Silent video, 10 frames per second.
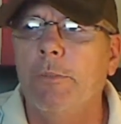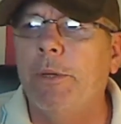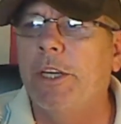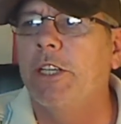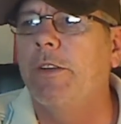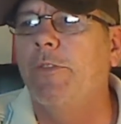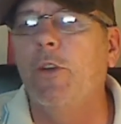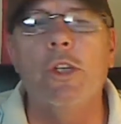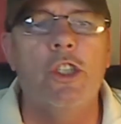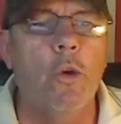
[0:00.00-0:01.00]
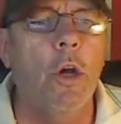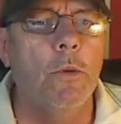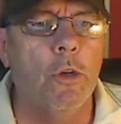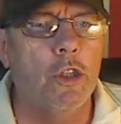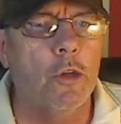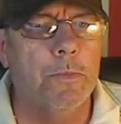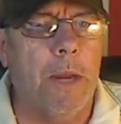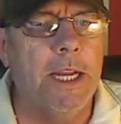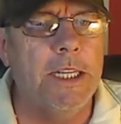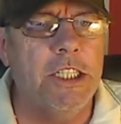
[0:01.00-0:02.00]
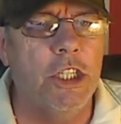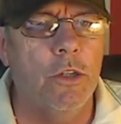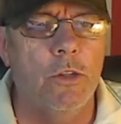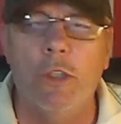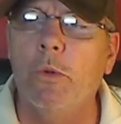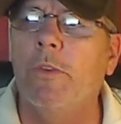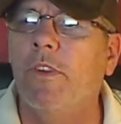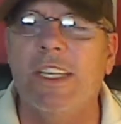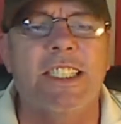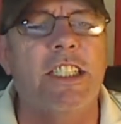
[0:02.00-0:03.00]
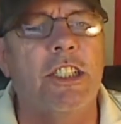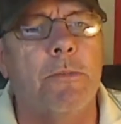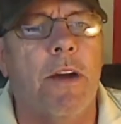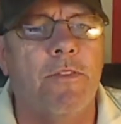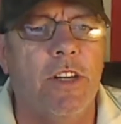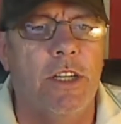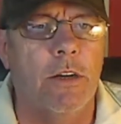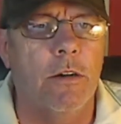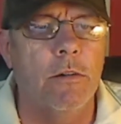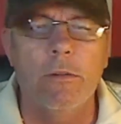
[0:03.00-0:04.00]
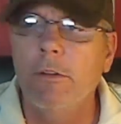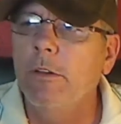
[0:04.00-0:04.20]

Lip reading: Because if you was doing what you was paid to do, you would have listened to my video.